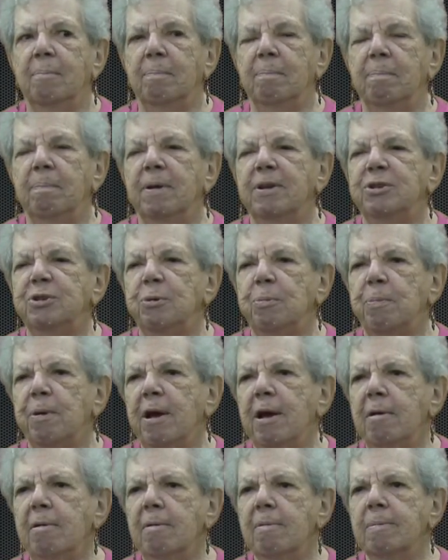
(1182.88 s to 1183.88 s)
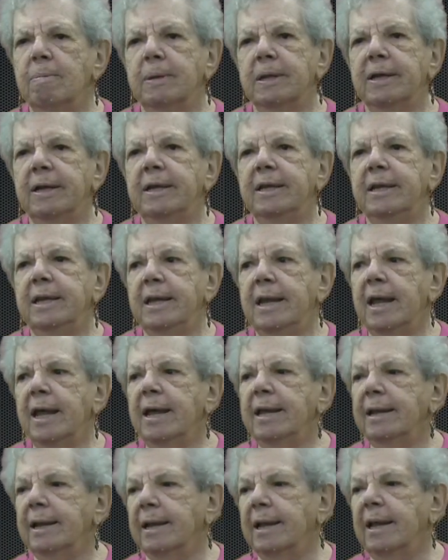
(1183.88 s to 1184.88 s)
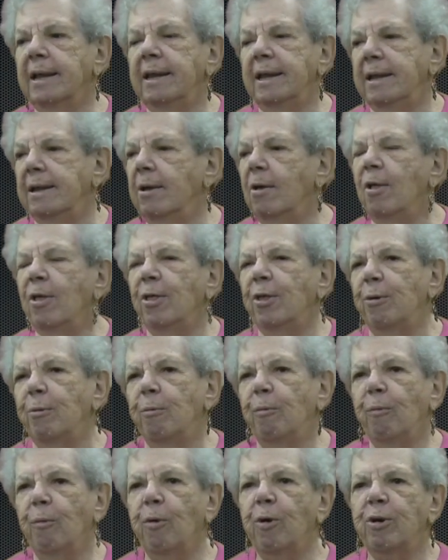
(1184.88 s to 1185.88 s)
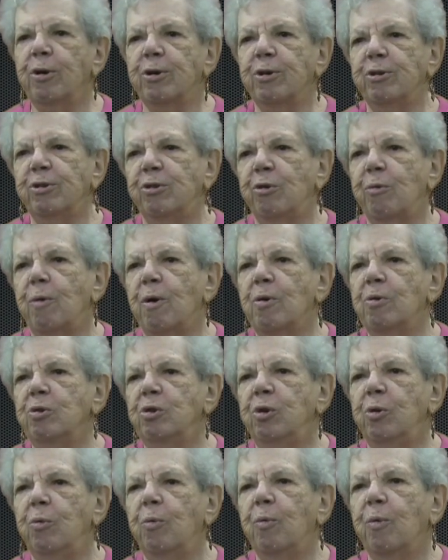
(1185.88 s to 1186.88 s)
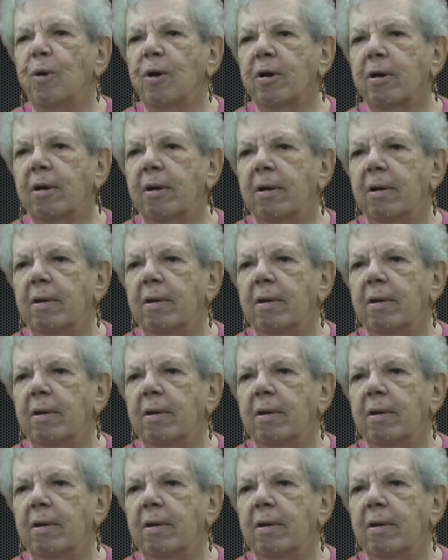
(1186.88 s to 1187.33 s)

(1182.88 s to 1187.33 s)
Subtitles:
"But you're probably not letting all the workers around you work."